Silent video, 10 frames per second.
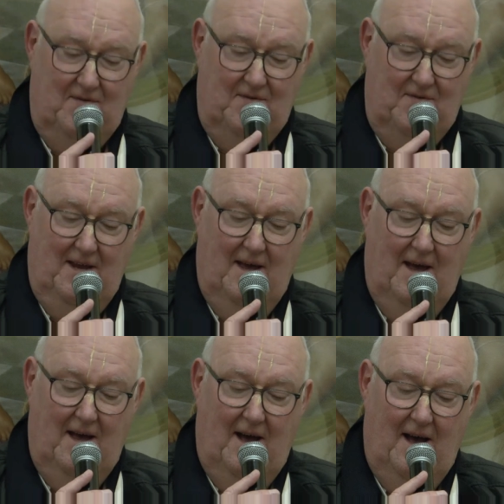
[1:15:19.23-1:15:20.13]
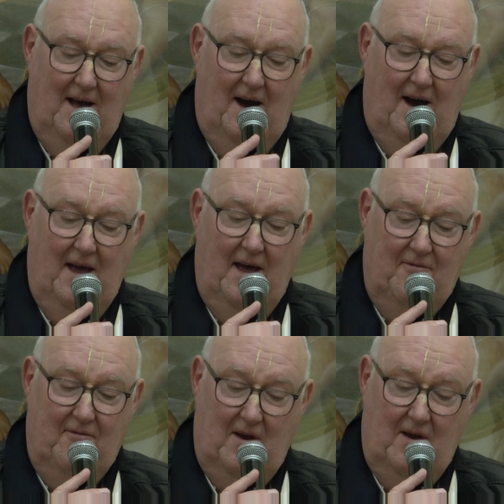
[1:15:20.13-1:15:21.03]
I have
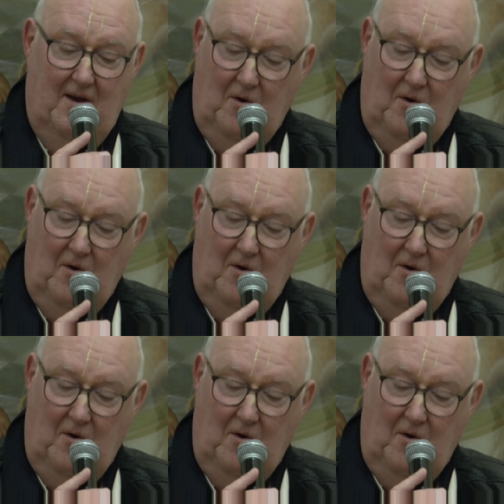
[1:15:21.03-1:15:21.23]
concluded,